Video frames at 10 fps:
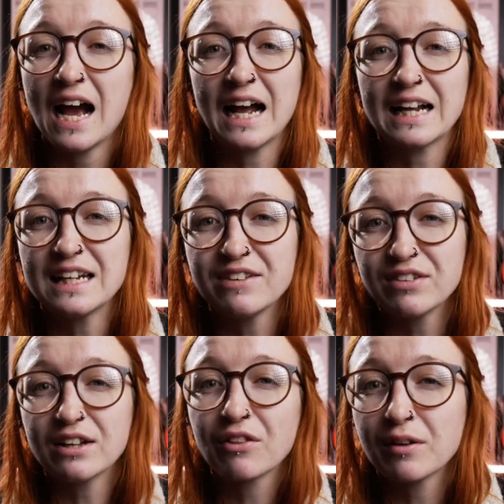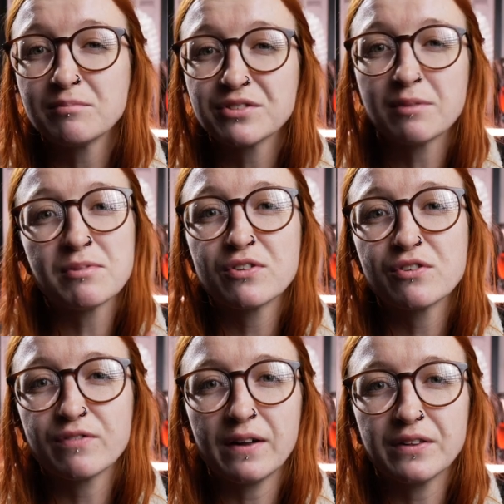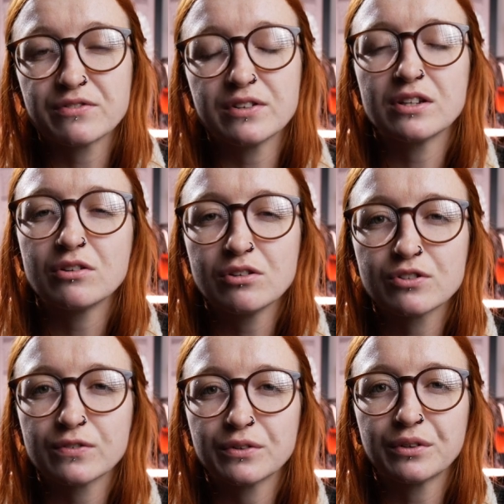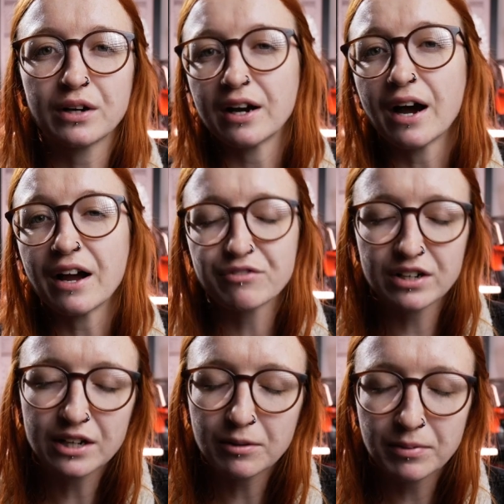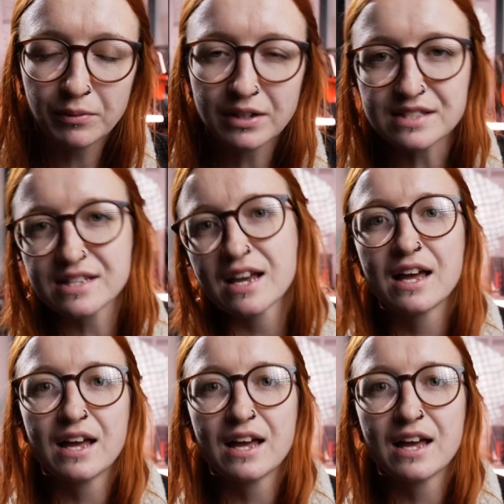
and leave a little thumbs up if you found this video useful. Uh, I really hope it was.